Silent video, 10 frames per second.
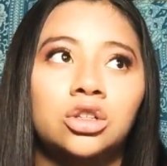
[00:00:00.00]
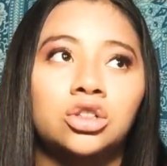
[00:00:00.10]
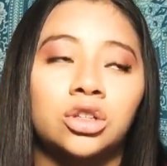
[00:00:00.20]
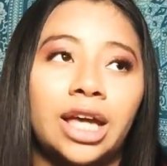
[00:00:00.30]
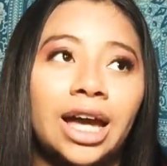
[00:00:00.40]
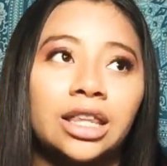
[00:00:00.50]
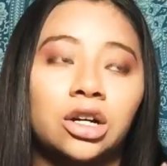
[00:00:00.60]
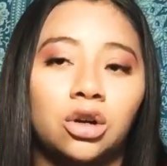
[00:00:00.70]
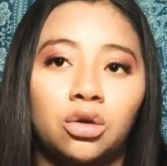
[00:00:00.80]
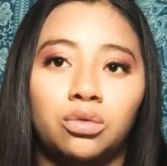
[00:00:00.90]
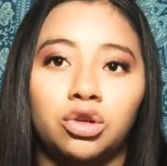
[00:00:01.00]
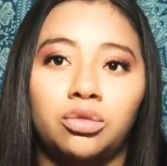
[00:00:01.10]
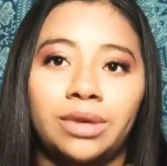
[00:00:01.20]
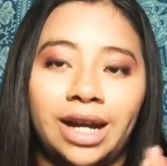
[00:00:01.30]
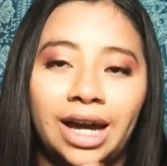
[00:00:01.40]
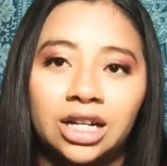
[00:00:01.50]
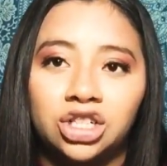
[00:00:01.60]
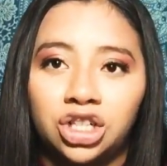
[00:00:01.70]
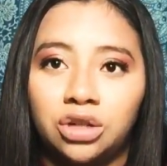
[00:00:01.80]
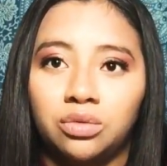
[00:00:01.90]
So they had their own room, and I had to
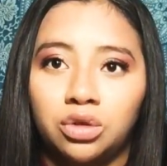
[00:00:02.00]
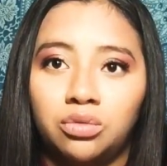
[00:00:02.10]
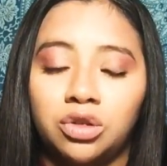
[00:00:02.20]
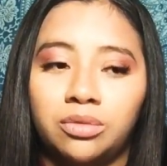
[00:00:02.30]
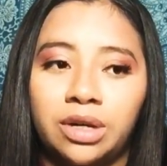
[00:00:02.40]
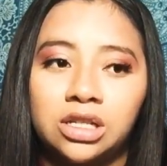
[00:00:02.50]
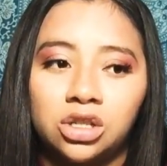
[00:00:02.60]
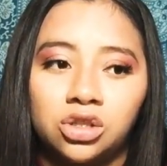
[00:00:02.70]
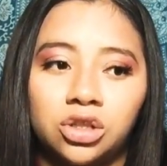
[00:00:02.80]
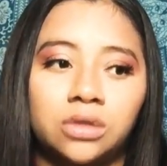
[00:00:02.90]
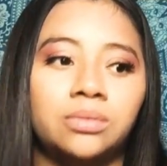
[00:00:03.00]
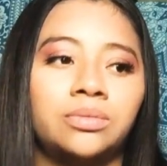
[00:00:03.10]
share a room with my sister.